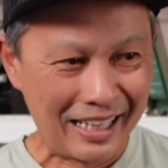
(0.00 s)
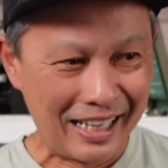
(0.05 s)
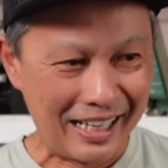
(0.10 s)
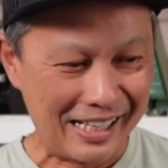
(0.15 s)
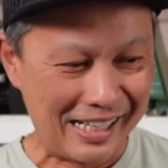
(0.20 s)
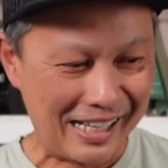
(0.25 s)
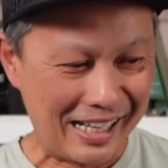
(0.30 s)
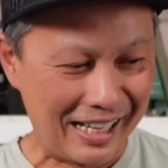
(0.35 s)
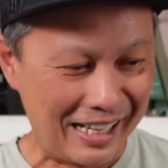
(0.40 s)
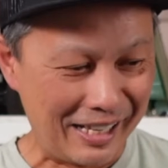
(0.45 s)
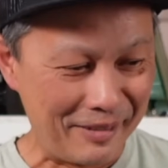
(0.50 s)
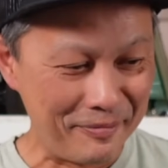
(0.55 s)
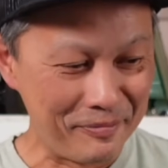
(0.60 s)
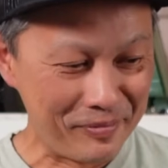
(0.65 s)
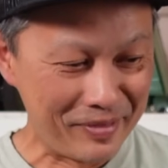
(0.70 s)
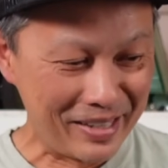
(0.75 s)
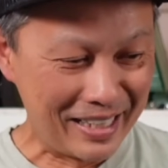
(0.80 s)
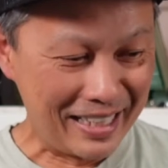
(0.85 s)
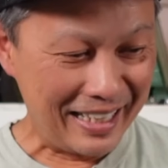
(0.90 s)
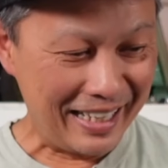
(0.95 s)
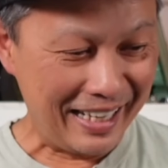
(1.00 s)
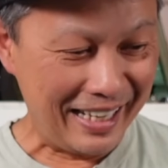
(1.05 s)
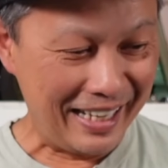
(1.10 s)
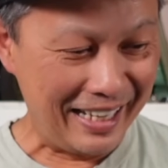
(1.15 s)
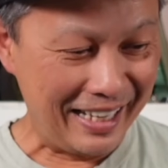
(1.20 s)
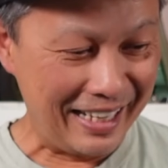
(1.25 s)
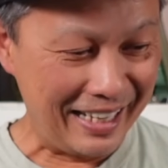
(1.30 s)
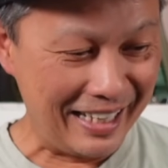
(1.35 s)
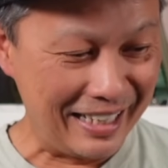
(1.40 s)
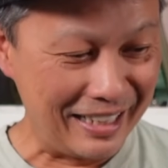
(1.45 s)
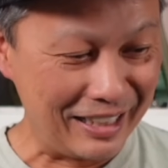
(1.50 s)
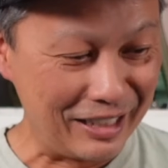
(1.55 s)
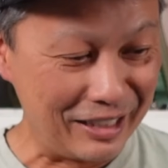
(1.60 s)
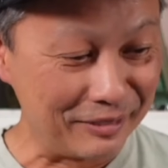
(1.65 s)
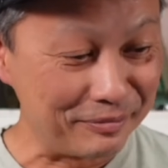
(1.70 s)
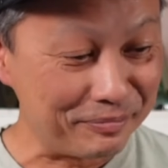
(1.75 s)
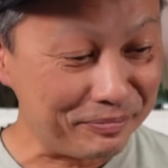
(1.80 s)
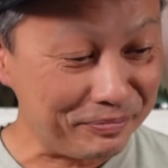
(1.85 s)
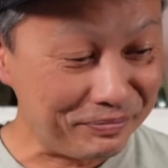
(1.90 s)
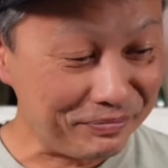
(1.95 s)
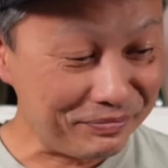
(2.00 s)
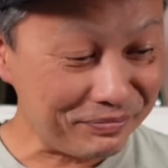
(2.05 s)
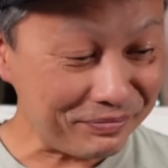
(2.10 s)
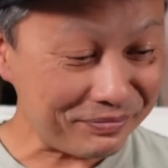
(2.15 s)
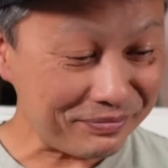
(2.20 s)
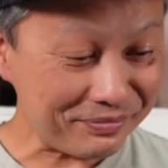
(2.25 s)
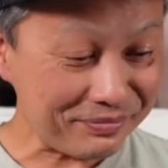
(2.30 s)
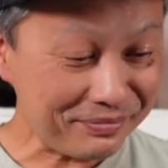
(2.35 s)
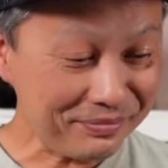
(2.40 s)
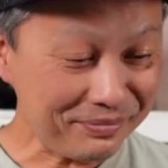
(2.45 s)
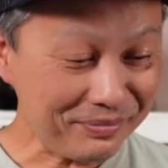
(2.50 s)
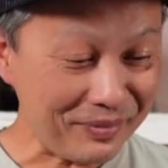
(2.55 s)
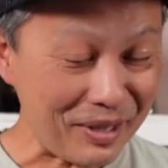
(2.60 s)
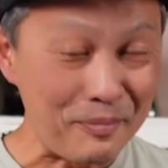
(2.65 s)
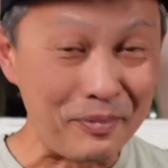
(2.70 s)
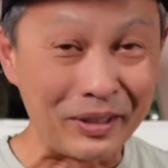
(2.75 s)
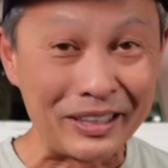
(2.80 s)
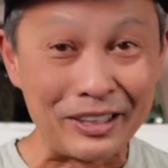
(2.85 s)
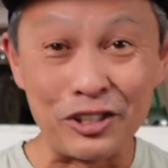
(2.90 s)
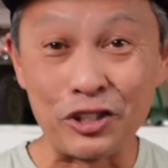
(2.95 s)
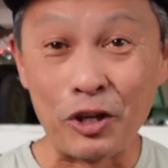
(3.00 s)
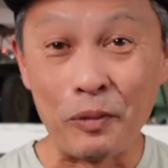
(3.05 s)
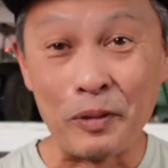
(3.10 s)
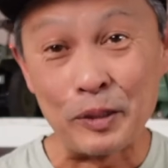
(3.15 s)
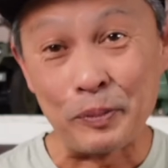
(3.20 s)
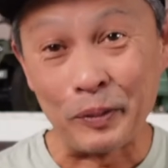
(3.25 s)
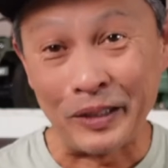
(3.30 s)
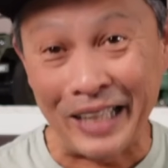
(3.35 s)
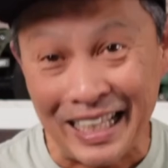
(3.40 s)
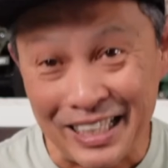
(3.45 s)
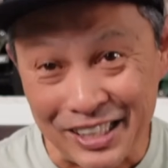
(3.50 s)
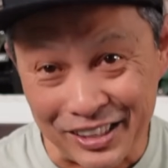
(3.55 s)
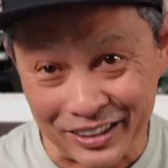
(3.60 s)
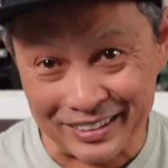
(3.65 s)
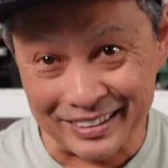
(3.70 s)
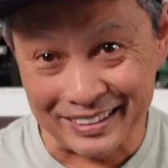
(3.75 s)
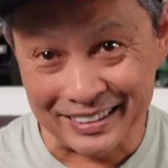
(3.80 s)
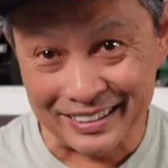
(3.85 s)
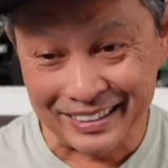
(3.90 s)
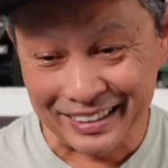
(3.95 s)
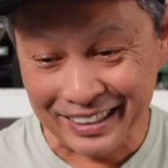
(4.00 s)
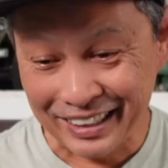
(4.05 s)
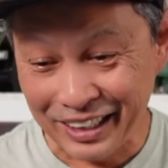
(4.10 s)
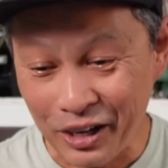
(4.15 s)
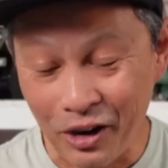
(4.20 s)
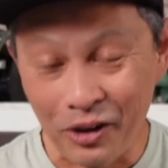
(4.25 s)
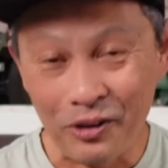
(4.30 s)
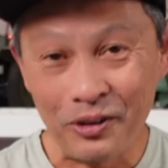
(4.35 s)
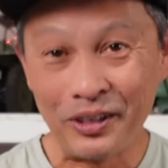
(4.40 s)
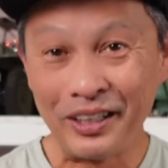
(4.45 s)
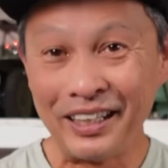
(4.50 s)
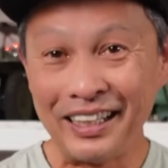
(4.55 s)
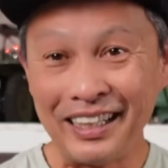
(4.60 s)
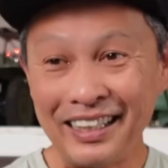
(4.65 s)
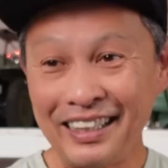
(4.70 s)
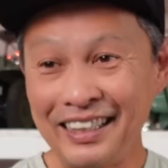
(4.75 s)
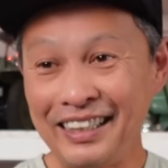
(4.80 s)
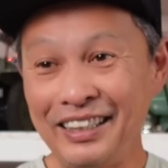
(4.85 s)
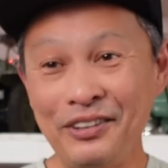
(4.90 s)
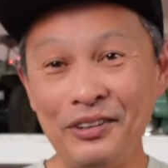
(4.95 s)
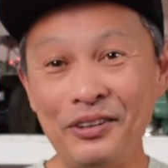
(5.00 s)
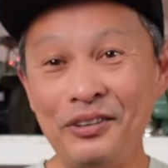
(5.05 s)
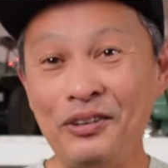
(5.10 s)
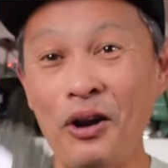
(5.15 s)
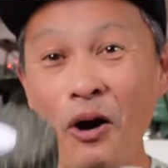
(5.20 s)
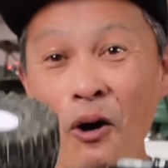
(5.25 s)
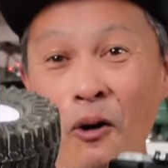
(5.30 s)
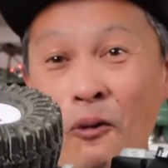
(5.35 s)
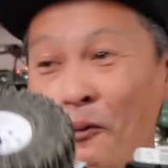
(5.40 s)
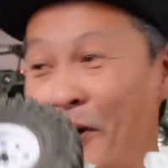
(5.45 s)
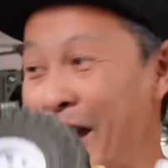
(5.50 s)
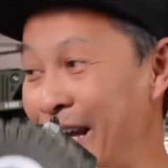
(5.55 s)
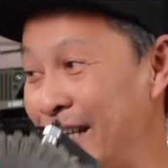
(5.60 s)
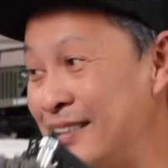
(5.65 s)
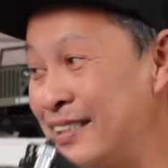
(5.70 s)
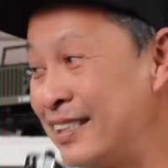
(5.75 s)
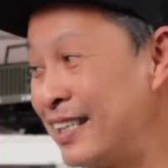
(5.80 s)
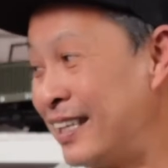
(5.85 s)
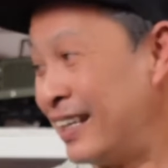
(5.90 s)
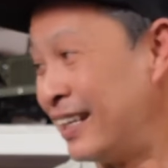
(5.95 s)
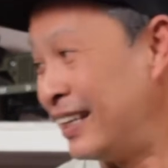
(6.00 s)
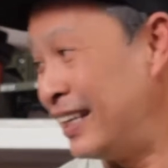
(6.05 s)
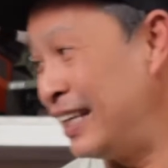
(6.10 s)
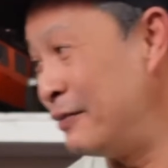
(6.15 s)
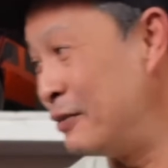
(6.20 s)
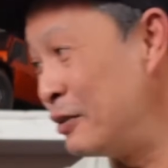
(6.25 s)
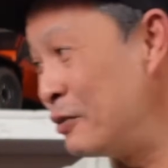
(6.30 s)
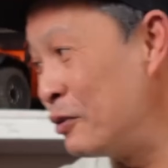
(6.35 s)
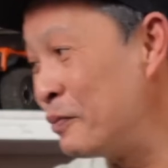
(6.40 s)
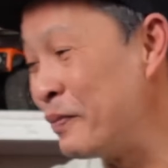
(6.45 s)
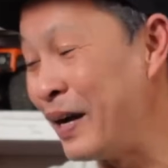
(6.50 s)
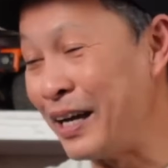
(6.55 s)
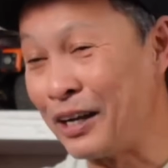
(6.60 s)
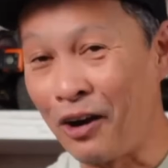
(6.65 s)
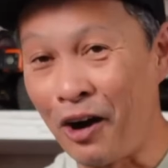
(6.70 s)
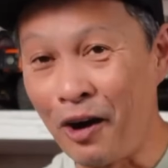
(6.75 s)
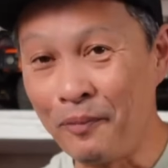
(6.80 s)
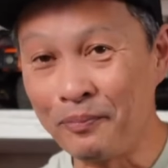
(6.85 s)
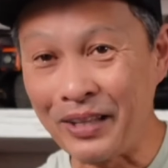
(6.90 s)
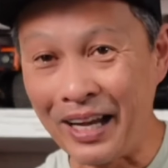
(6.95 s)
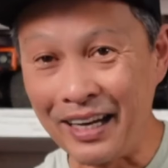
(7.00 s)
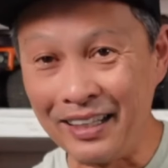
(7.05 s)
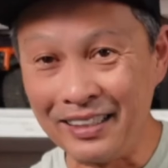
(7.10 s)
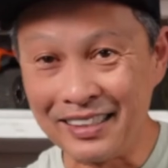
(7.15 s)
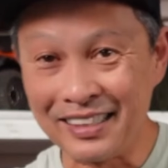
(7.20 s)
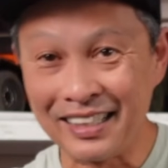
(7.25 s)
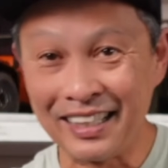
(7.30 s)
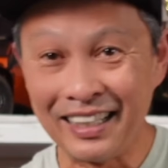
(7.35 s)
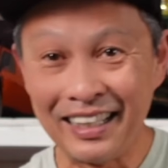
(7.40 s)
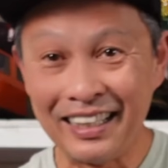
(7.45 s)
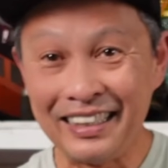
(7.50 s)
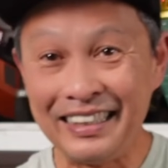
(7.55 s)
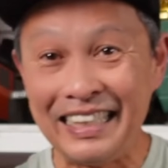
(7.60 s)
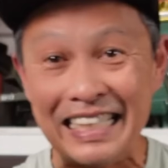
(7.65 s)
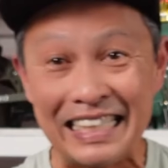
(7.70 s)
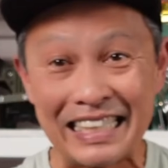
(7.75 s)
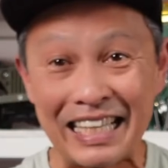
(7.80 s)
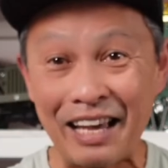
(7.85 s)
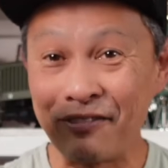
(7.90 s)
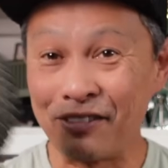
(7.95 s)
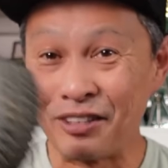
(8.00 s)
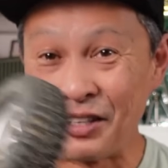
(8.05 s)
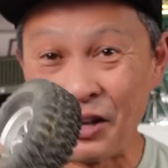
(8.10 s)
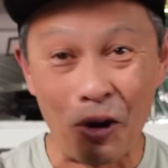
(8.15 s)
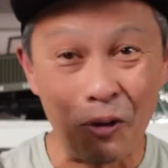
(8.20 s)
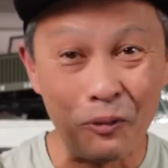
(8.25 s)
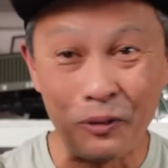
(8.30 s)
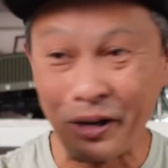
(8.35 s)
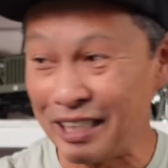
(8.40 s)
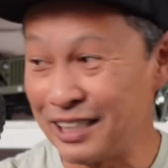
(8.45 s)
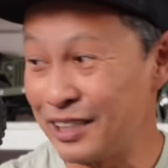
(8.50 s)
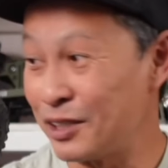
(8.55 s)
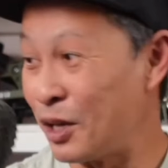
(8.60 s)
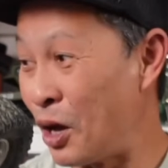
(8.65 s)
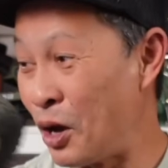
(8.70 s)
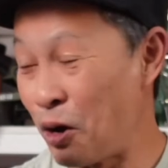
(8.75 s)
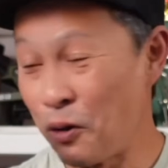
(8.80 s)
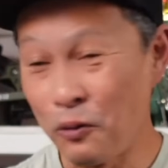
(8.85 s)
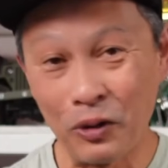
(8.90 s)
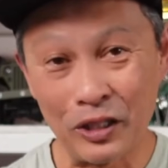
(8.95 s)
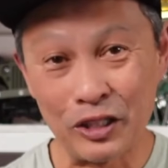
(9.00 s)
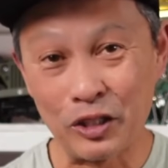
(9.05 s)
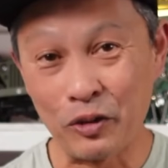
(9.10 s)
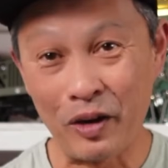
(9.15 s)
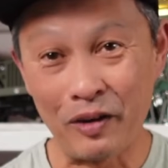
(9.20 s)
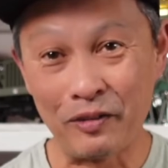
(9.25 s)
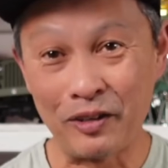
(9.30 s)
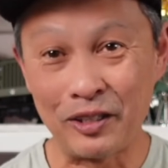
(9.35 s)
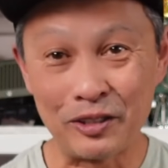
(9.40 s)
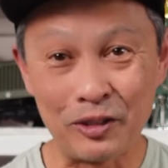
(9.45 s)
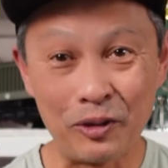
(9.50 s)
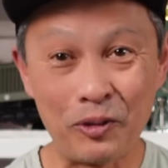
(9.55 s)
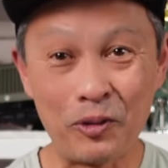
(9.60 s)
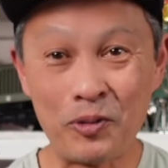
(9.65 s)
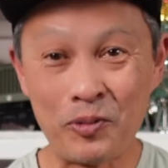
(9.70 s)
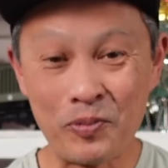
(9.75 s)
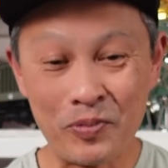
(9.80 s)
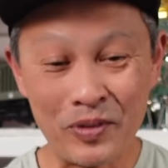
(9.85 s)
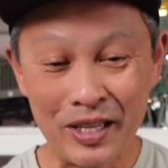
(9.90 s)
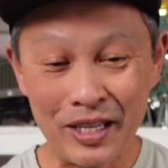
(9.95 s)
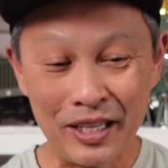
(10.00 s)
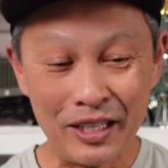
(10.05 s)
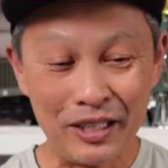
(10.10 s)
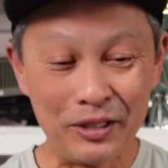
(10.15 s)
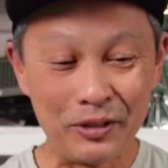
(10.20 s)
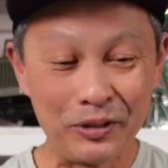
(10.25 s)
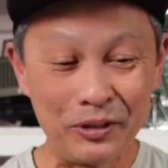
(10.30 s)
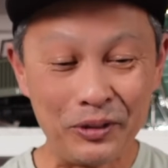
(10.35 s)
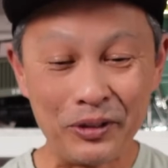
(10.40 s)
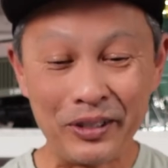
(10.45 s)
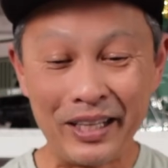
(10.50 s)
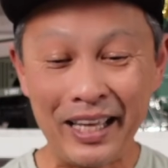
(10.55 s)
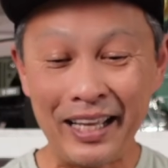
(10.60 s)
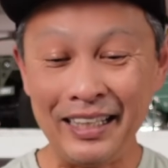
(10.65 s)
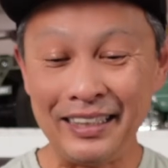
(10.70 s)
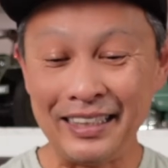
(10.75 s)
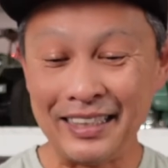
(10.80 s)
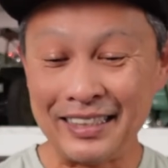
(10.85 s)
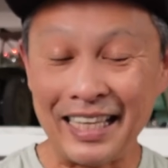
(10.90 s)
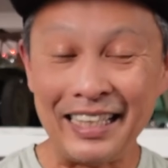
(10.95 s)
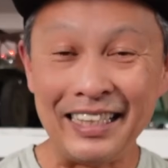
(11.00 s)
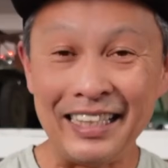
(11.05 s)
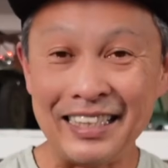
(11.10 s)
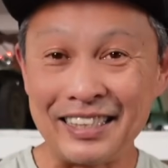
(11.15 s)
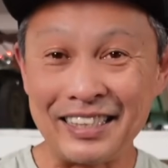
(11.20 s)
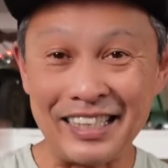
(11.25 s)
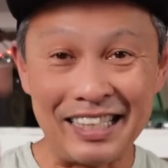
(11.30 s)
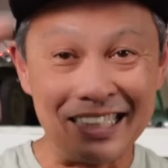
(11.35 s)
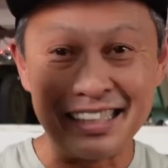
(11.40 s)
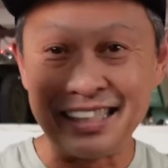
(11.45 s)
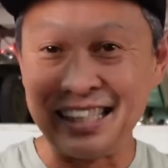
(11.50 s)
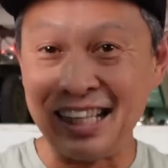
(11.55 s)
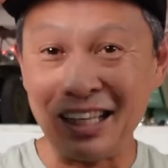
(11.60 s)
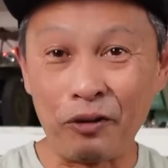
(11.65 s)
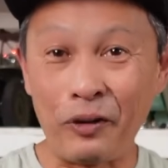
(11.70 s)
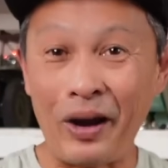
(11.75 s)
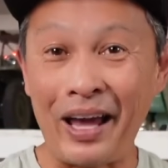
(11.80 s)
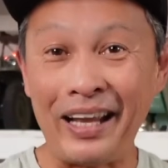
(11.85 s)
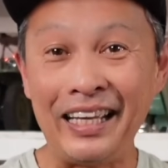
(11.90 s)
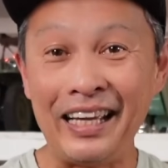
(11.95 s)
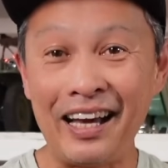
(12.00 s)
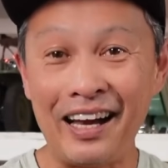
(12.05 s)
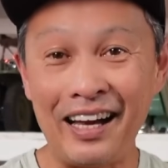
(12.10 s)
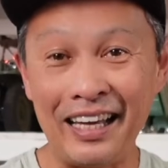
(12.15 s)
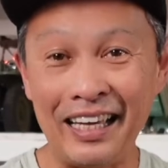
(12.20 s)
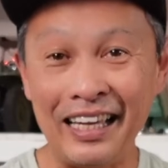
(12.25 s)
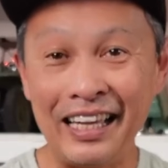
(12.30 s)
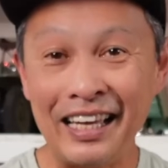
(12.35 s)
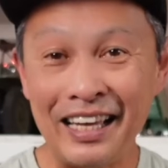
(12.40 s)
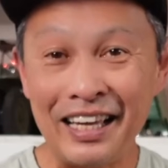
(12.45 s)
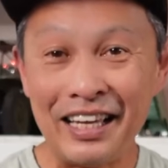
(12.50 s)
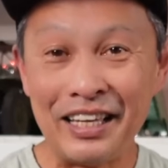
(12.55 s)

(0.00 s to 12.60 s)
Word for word: Uh, and but there's so much potential, you know, you know, no weight. Even with my comp tires, these have no weights whatsoever. So you're, you're getting this, and it's it's still riding high.